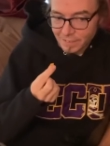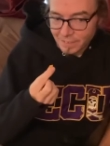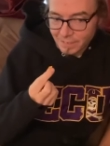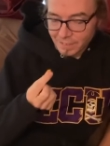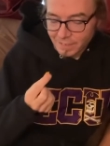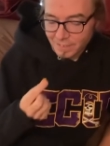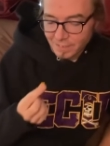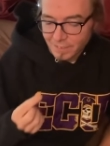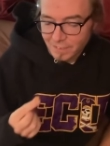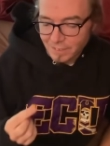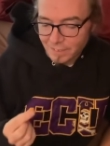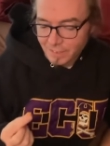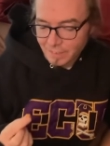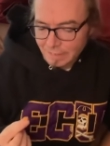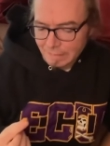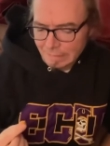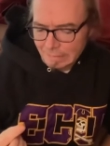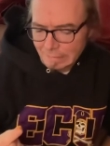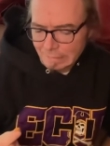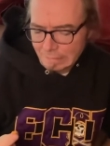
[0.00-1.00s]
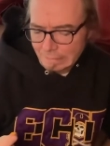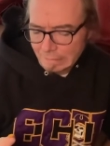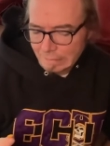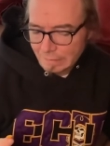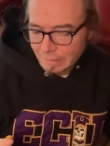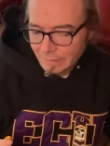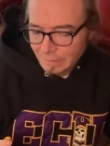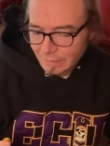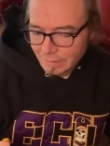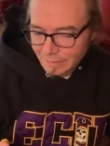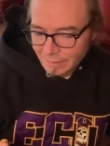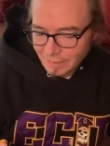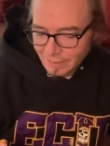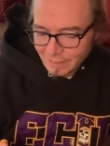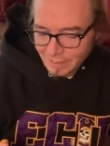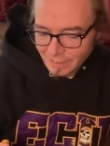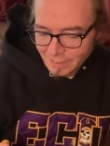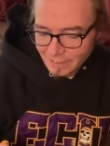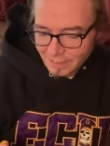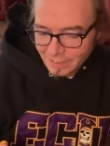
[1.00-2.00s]
All right, which one are you going to try? The red
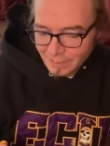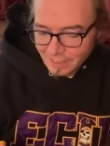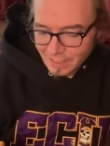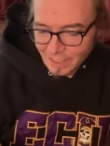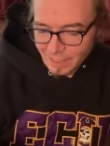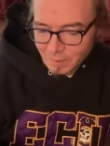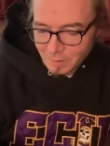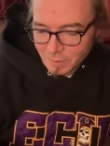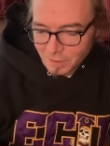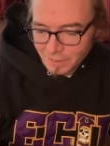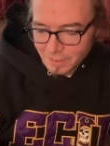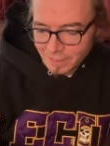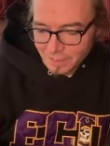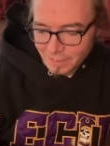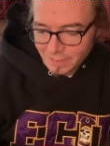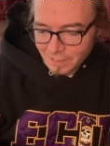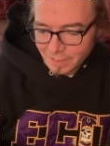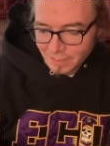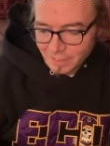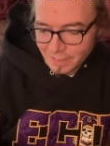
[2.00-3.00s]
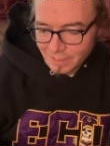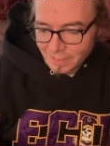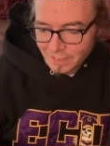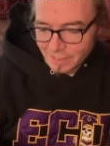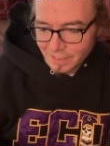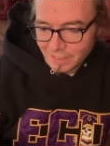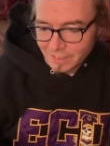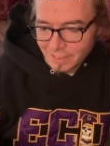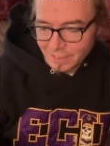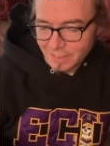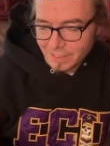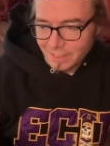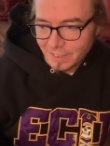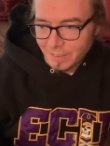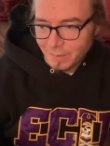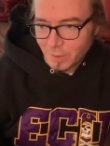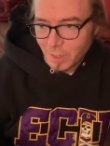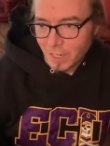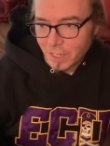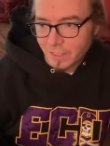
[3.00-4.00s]
one? The yellow one. Do you think it's hotter? The
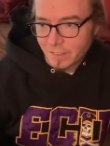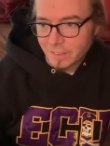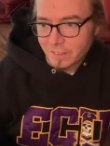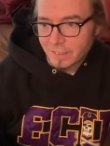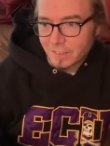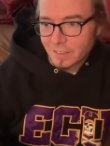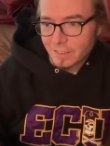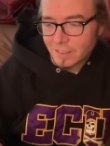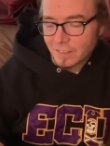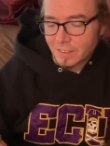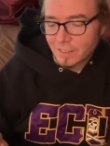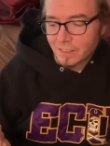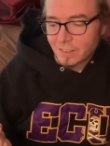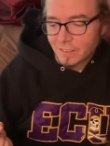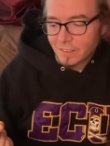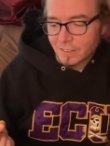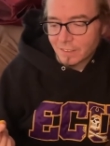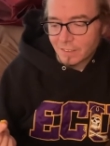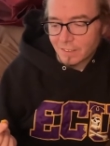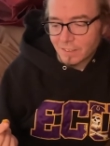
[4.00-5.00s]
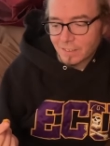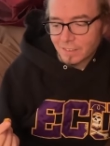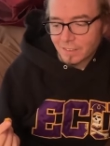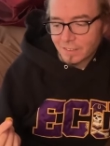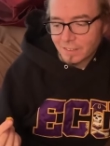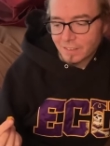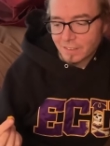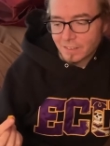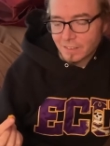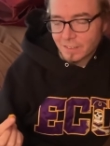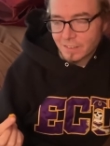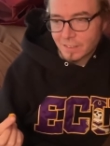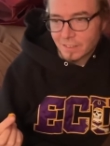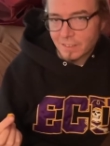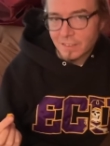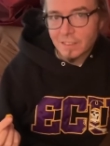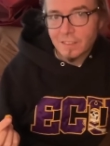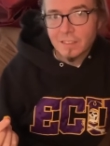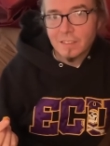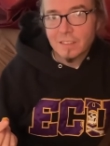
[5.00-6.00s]
T-Rex? Uh-huh. How do you know that? We
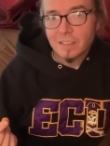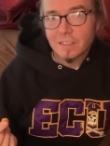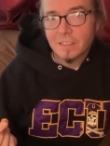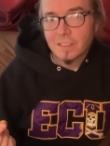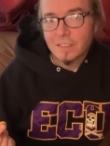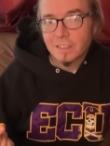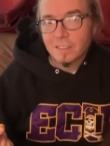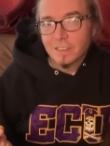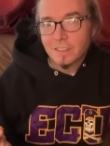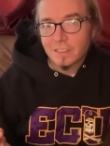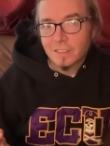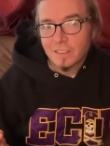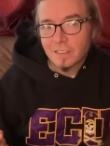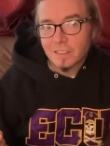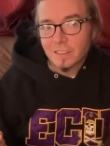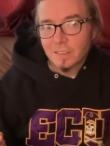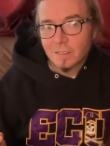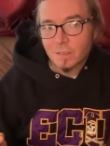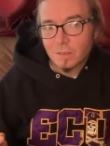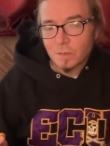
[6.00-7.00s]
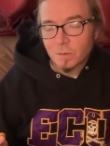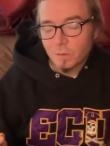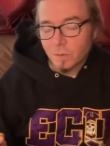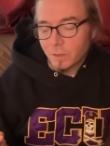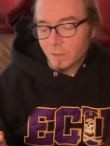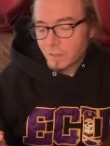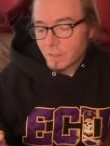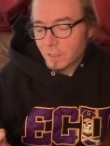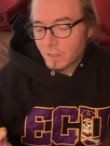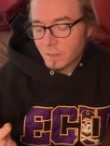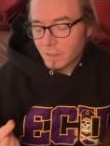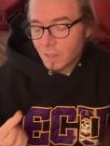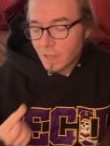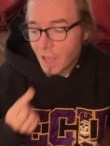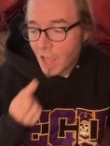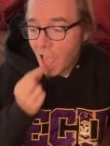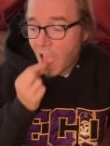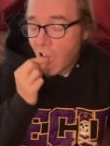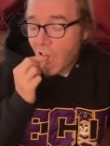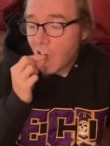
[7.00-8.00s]
don't know which one's hot. Try it. We don't know.
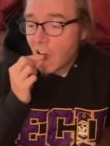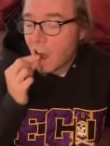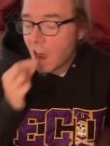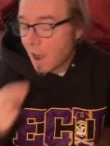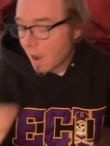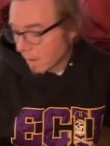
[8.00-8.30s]
Okay.